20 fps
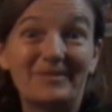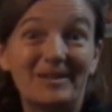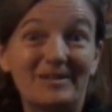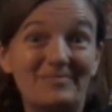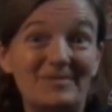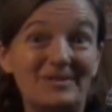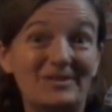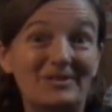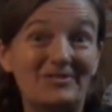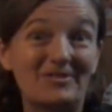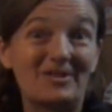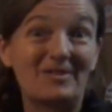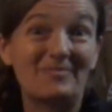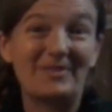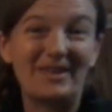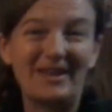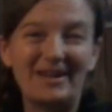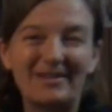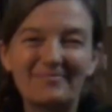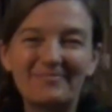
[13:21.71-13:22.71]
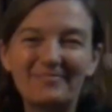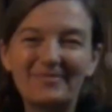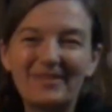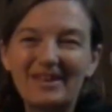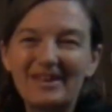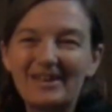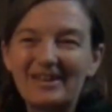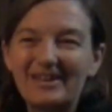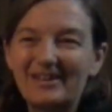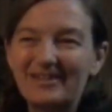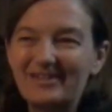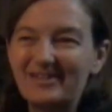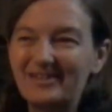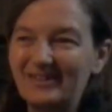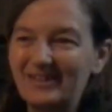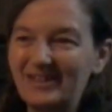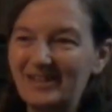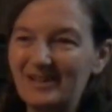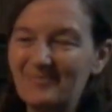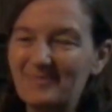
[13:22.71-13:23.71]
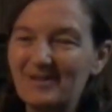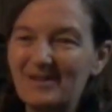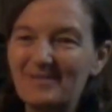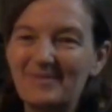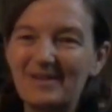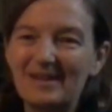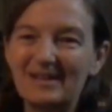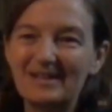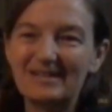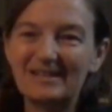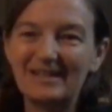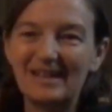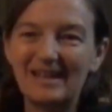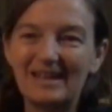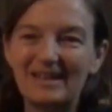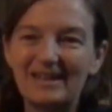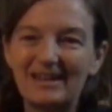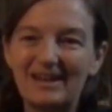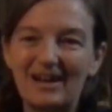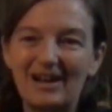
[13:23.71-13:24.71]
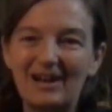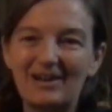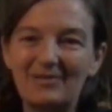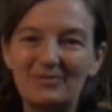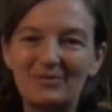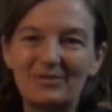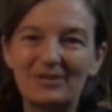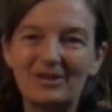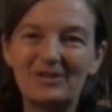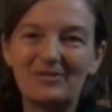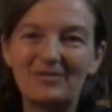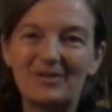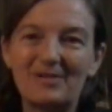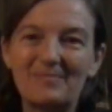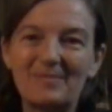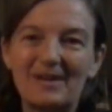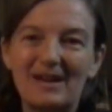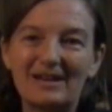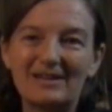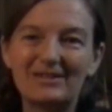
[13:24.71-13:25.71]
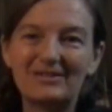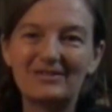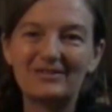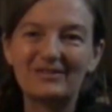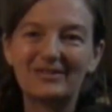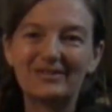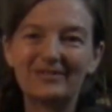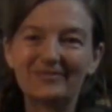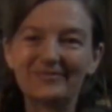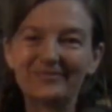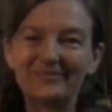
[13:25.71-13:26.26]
Didn't mean to drop that. Clean up my mess and I will get right back to you.